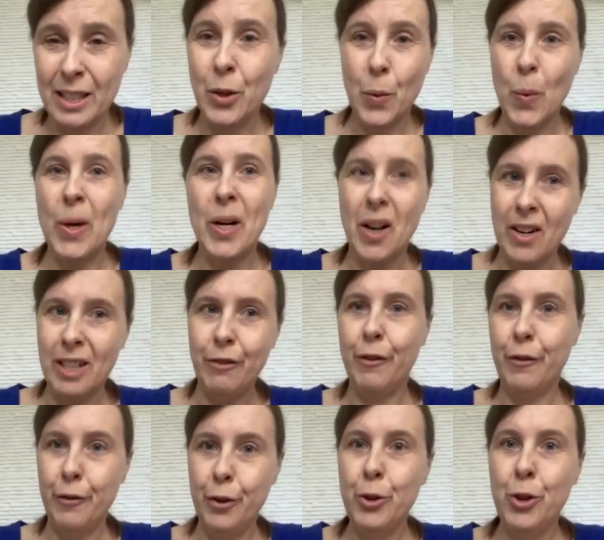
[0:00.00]
what kind
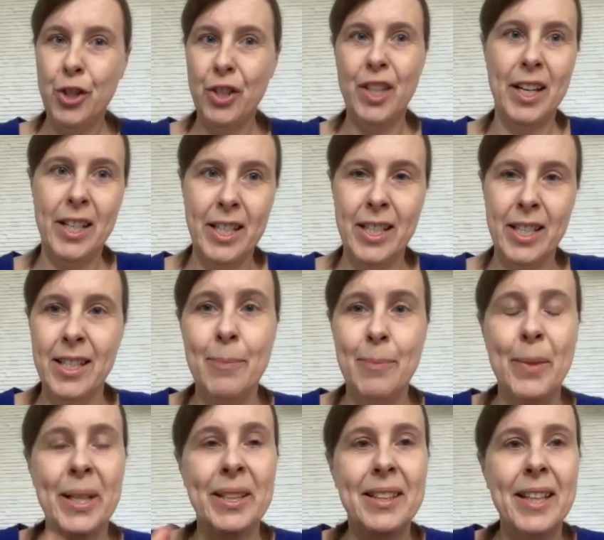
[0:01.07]
of a future that
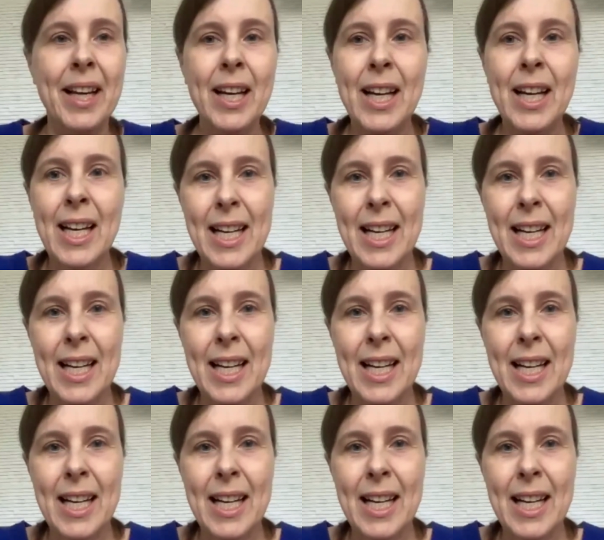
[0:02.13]
is, but